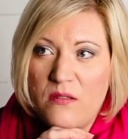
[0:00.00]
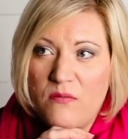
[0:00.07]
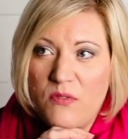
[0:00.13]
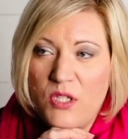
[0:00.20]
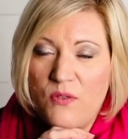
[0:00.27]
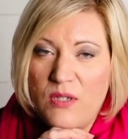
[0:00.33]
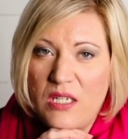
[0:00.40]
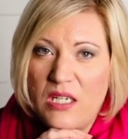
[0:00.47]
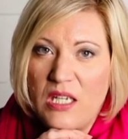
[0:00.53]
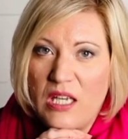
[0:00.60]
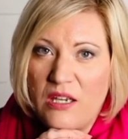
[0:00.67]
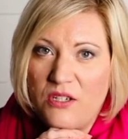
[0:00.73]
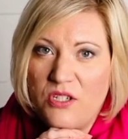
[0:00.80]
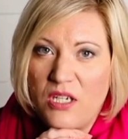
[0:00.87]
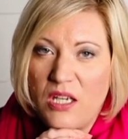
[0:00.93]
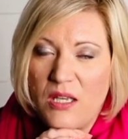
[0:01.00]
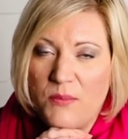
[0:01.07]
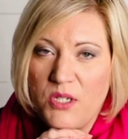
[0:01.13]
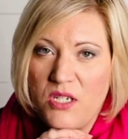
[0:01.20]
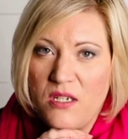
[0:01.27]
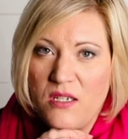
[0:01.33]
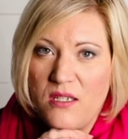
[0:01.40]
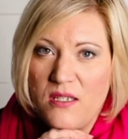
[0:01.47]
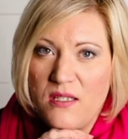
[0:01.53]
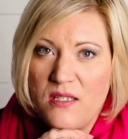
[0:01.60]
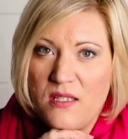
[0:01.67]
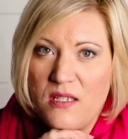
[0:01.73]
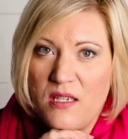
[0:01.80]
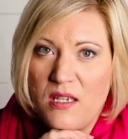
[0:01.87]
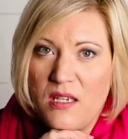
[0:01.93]
You need engaging
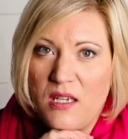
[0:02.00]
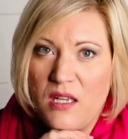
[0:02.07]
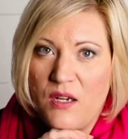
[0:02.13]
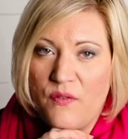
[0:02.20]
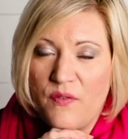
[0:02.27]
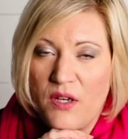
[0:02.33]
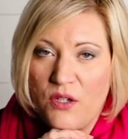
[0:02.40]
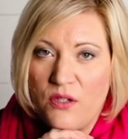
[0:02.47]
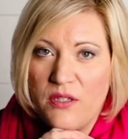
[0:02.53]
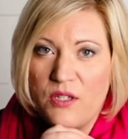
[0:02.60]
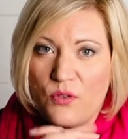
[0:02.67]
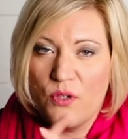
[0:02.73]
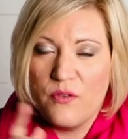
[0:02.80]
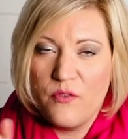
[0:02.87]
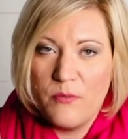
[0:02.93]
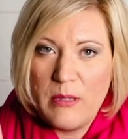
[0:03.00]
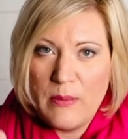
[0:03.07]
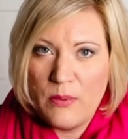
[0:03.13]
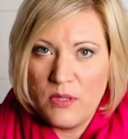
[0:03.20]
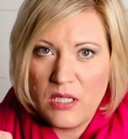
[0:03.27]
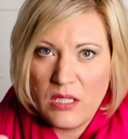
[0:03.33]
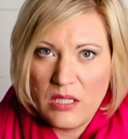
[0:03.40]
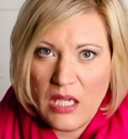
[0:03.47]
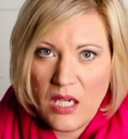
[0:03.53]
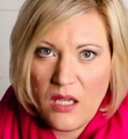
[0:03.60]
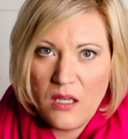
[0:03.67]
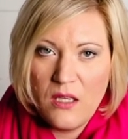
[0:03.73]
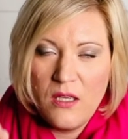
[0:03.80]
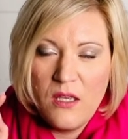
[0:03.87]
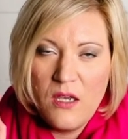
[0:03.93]
images in a funnel in order for people to
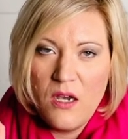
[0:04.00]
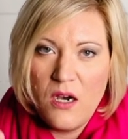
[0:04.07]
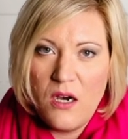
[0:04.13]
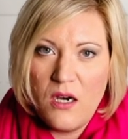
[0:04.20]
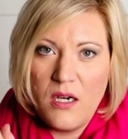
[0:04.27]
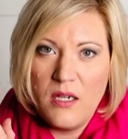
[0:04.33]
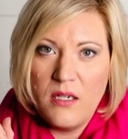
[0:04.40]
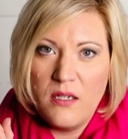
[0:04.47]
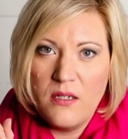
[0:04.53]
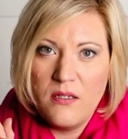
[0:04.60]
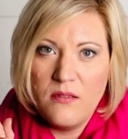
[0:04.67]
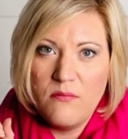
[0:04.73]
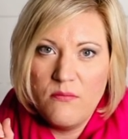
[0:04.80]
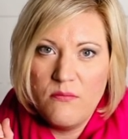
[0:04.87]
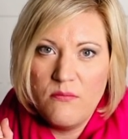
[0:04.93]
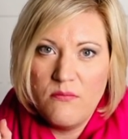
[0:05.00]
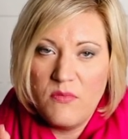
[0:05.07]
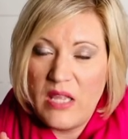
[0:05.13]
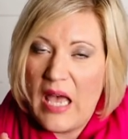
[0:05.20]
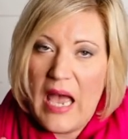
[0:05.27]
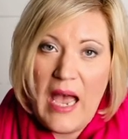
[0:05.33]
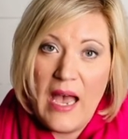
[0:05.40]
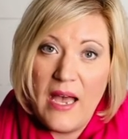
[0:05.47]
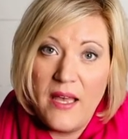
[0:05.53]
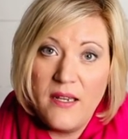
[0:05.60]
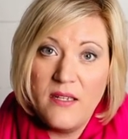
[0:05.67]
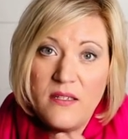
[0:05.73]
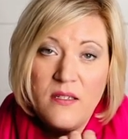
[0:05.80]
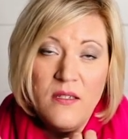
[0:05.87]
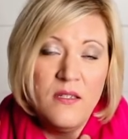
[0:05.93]
click on the
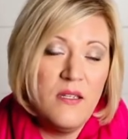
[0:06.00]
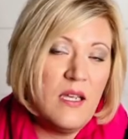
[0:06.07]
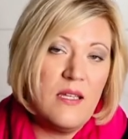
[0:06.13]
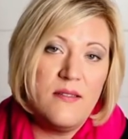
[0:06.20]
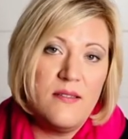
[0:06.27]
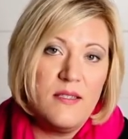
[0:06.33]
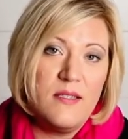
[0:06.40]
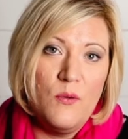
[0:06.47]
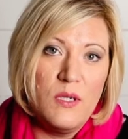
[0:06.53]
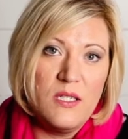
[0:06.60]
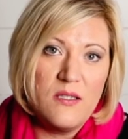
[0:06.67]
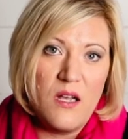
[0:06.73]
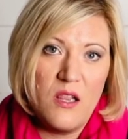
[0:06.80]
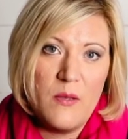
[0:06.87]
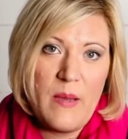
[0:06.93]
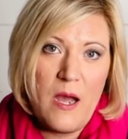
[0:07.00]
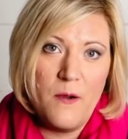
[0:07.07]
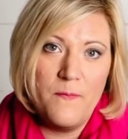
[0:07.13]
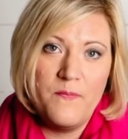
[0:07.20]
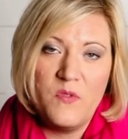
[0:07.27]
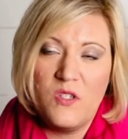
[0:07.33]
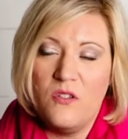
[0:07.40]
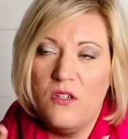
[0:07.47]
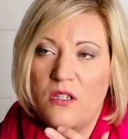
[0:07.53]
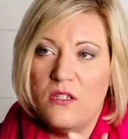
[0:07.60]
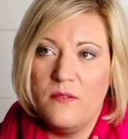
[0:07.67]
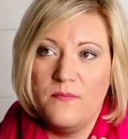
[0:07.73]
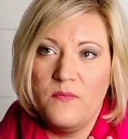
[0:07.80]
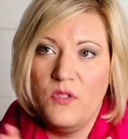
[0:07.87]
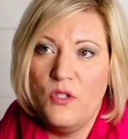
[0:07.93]
ad and what it's all about. So you
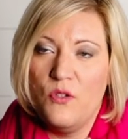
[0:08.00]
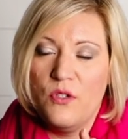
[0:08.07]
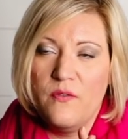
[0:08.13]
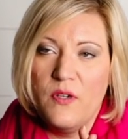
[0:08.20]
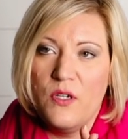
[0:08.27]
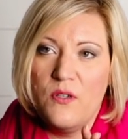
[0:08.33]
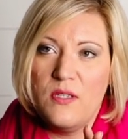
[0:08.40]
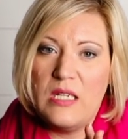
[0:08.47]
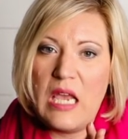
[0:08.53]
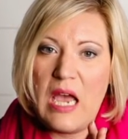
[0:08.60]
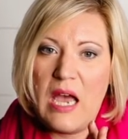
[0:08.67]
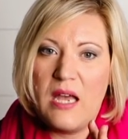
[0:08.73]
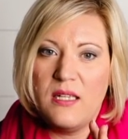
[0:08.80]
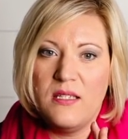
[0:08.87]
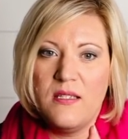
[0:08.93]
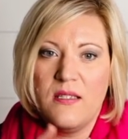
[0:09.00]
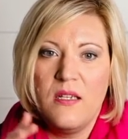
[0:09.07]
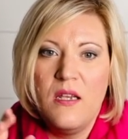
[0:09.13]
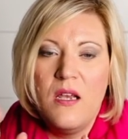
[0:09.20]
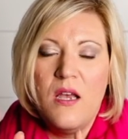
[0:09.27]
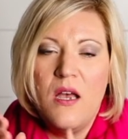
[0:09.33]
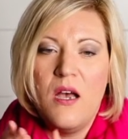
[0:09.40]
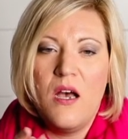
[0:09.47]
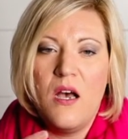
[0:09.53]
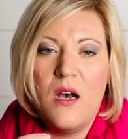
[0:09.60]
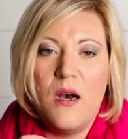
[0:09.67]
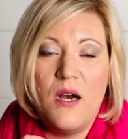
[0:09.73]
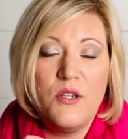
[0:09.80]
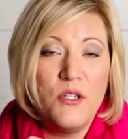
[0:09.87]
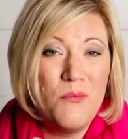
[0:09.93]
can use your photos in ads.
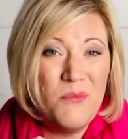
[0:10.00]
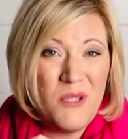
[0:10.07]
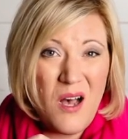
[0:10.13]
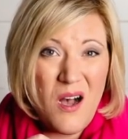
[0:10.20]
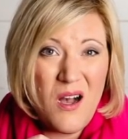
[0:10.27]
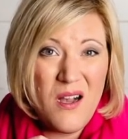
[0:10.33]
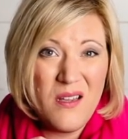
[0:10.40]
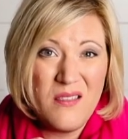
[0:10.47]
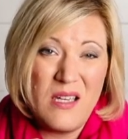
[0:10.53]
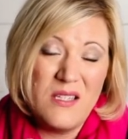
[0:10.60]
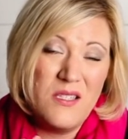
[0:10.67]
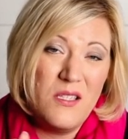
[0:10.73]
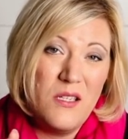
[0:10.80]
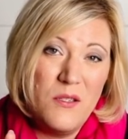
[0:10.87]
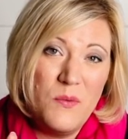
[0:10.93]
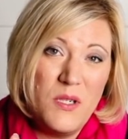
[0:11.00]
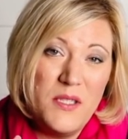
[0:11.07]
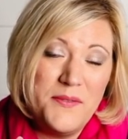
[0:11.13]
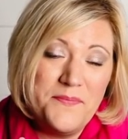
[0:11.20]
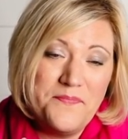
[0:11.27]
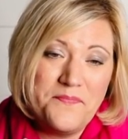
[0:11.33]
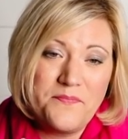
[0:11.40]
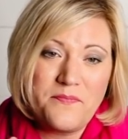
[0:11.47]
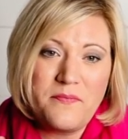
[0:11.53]
On your blog, that's a good one.